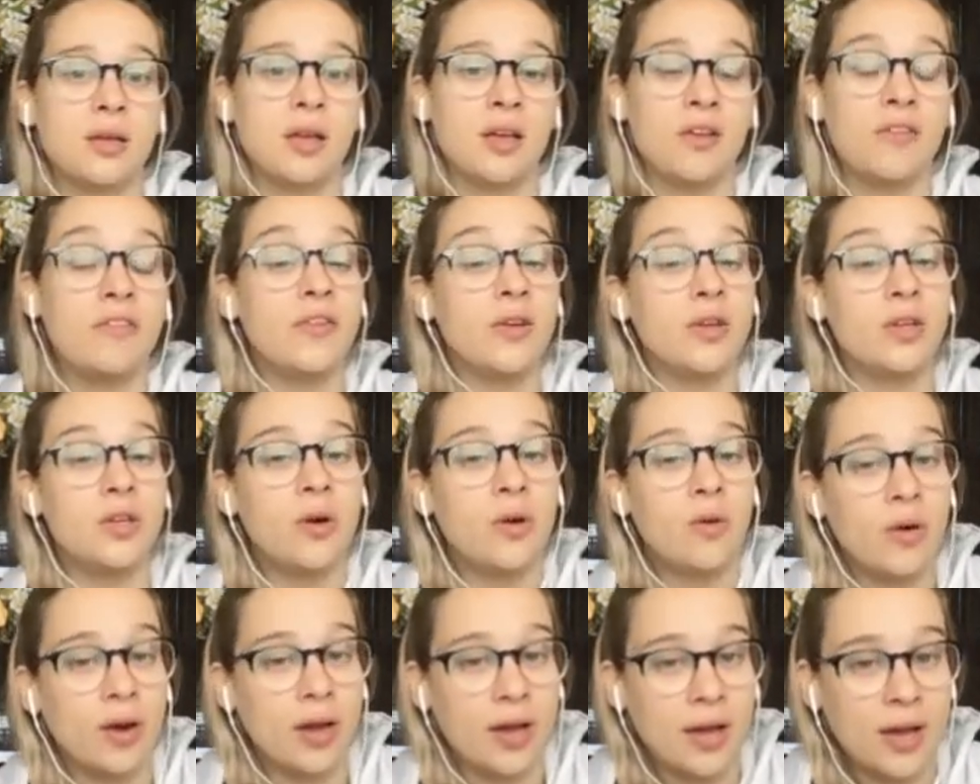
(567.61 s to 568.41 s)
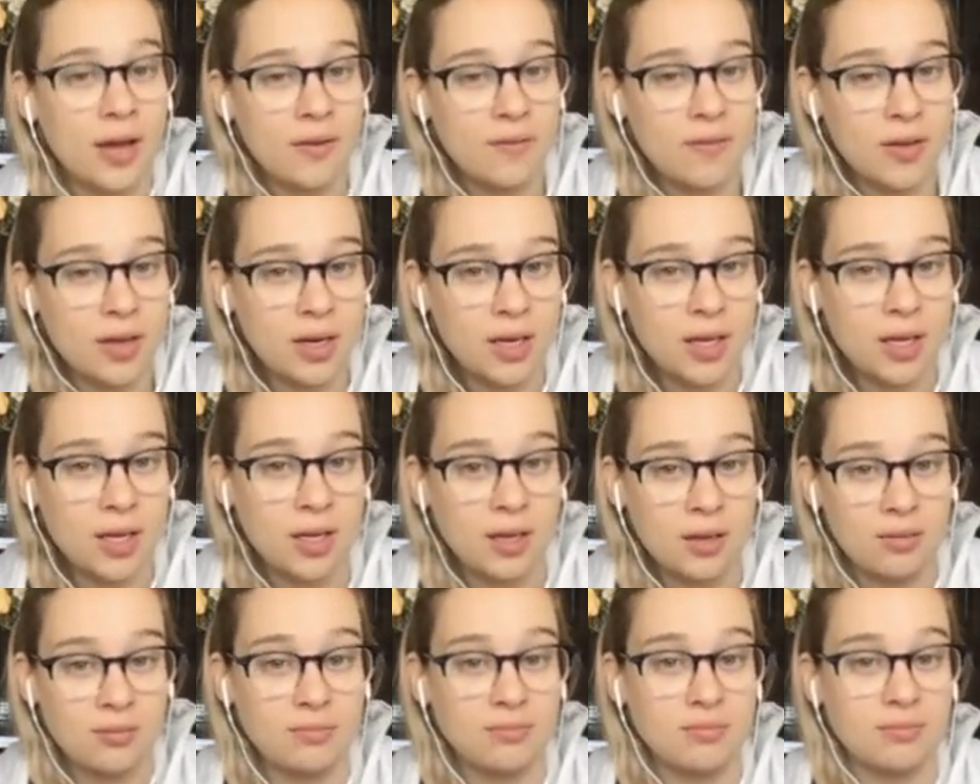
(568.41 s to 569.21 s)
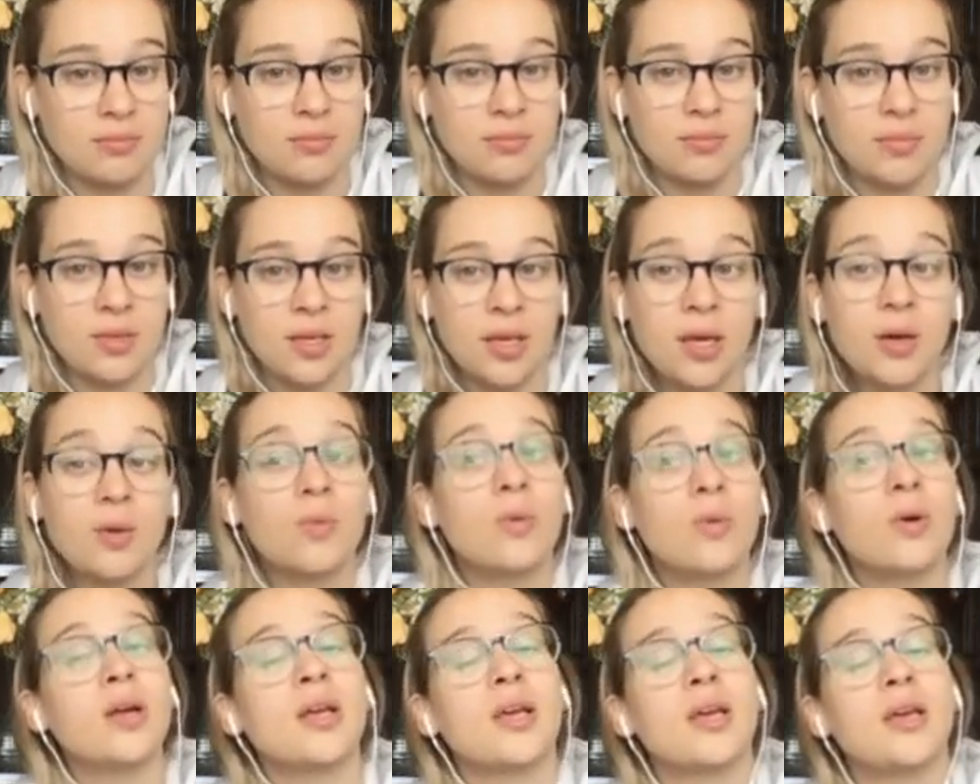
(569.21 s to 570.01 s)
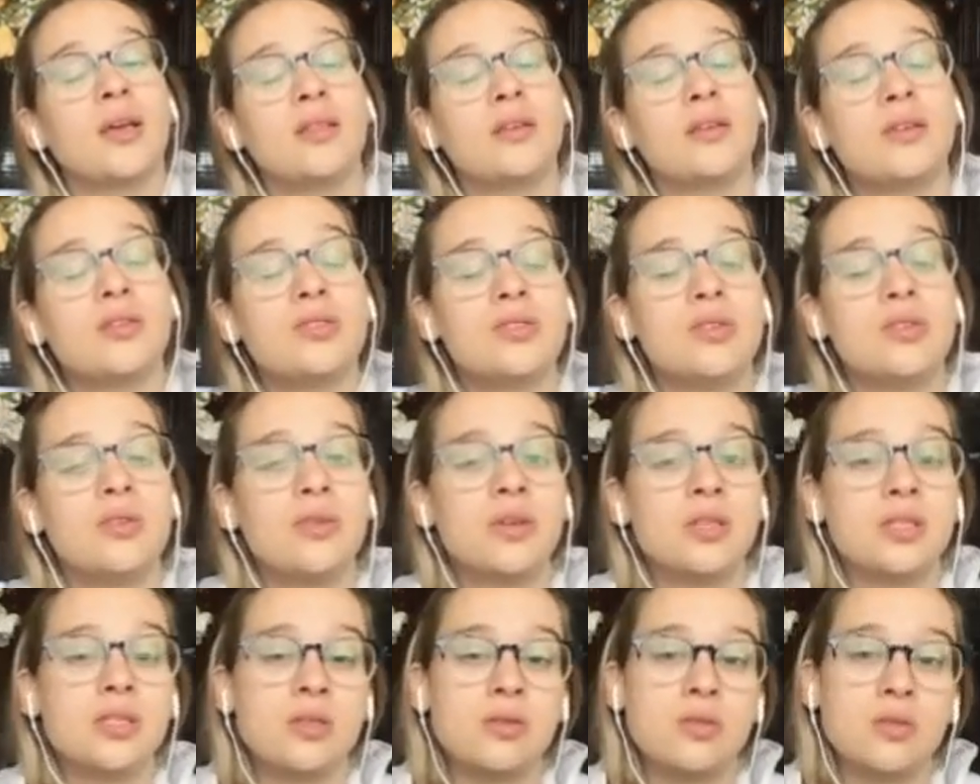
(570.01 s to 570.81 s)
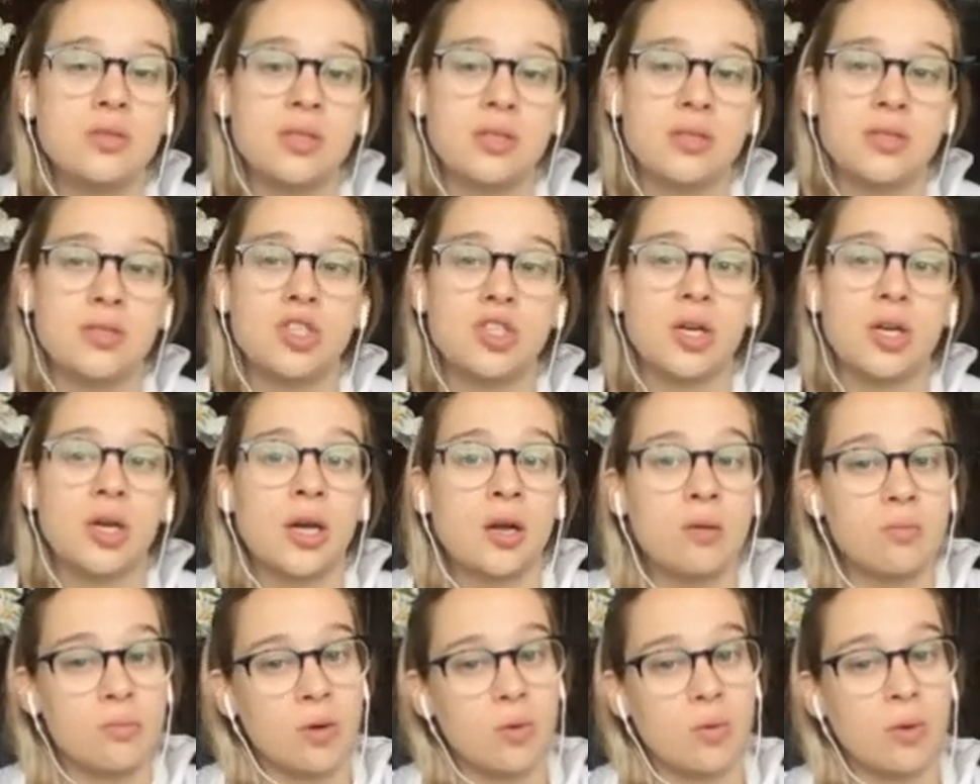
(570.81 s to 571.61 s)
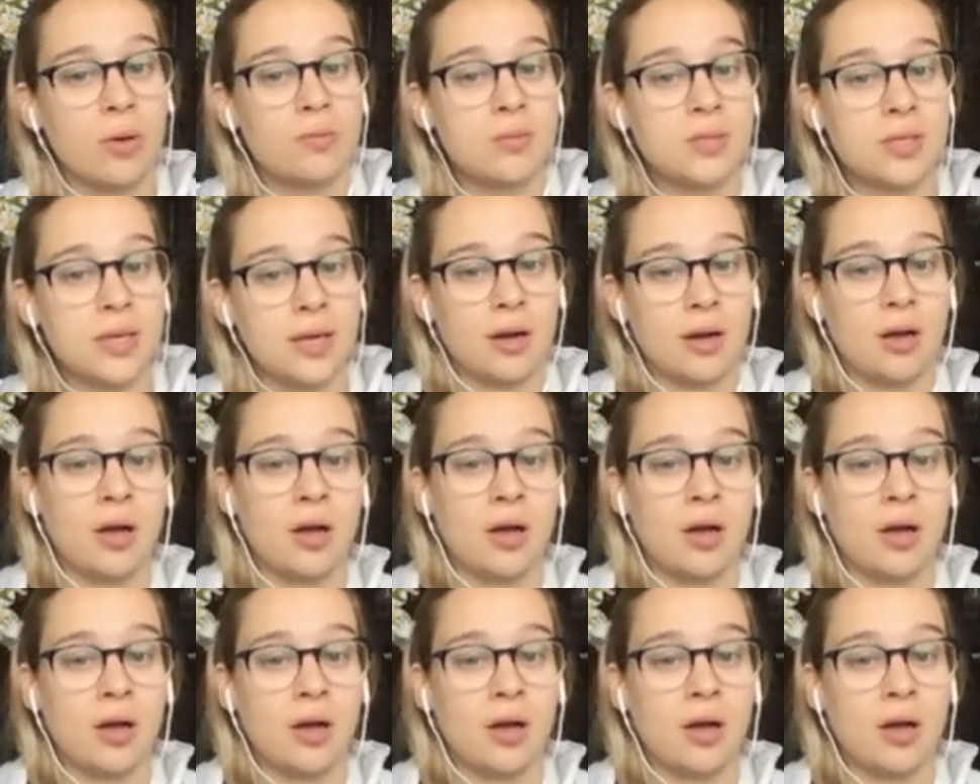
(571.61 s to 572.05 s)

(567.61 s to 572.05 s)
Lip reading: If you don't have any, get working. There's no excuses. Check out my website.